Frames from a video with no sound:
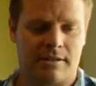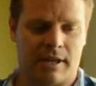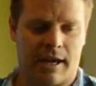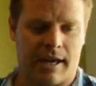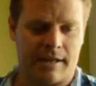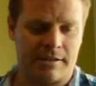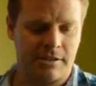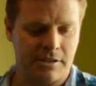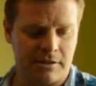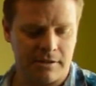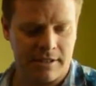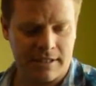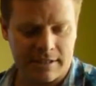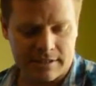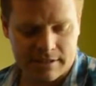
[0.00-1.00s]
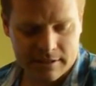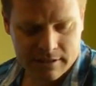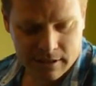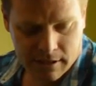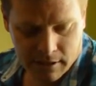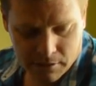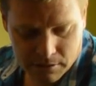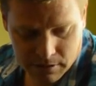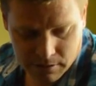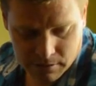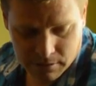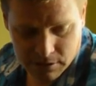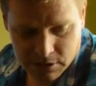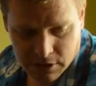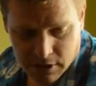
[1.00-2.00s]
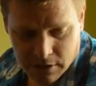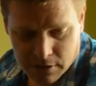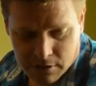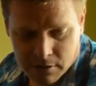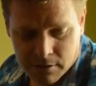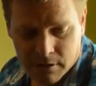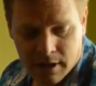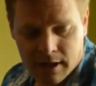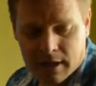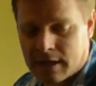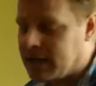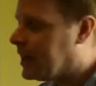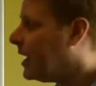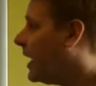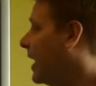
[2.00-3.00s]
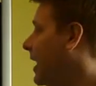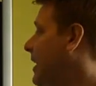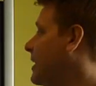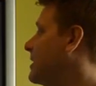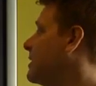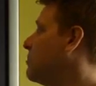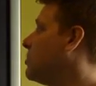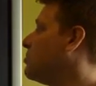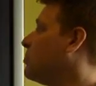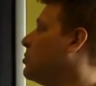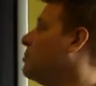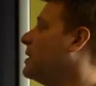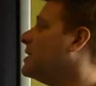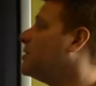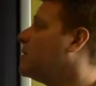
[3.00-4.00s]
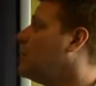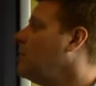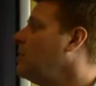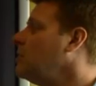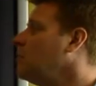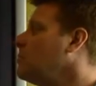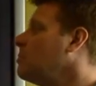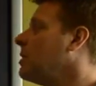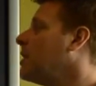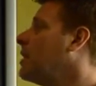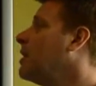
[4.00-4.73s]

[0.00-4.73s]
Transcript: And to do this, I will show you a simple Rubik's Cube